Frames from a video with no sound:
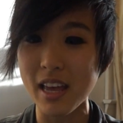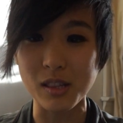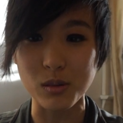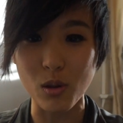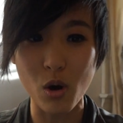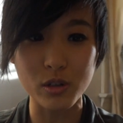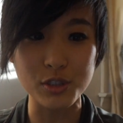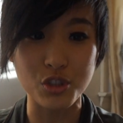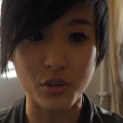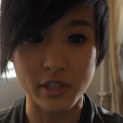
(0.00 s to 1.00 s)
and long
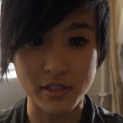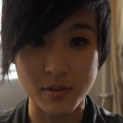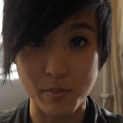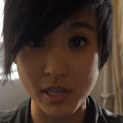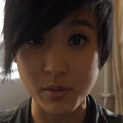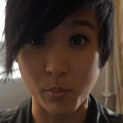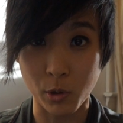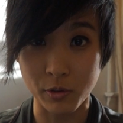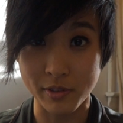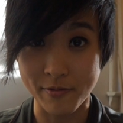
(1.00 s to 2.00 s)
journey to meet
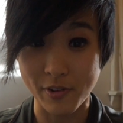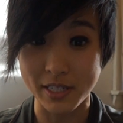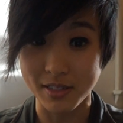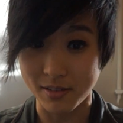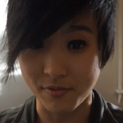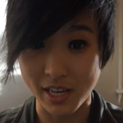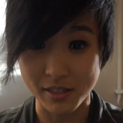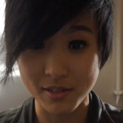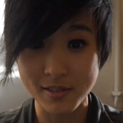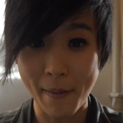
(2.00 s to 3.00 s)
Merlin face to
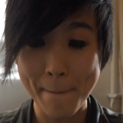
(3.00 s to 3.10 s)
face.